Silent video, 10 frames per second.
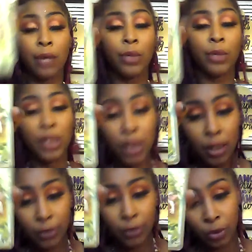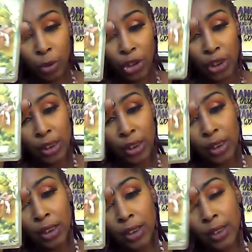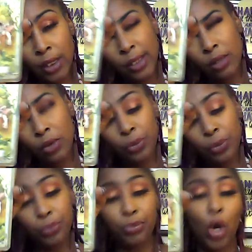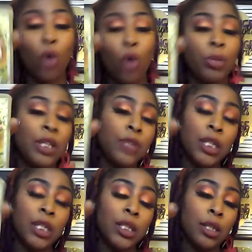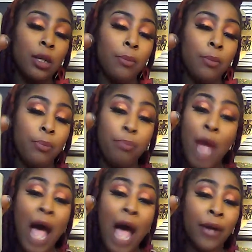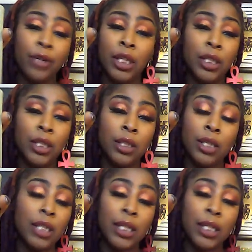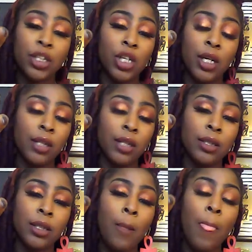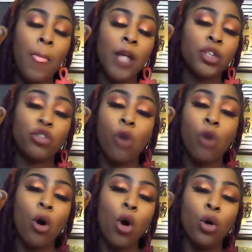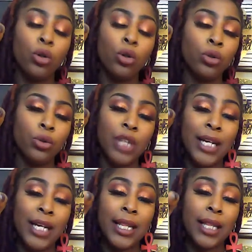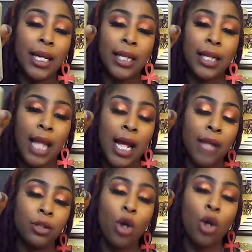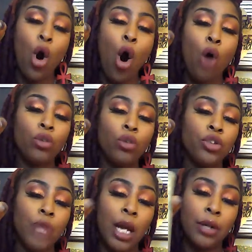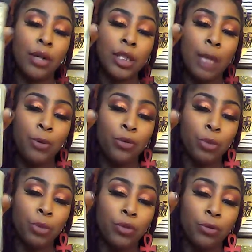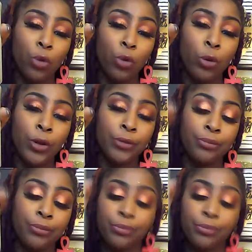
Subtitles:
was the devil, which is old belief systems, patterns, addictions, strongholds, anything that holds you down and stop you from moving forward.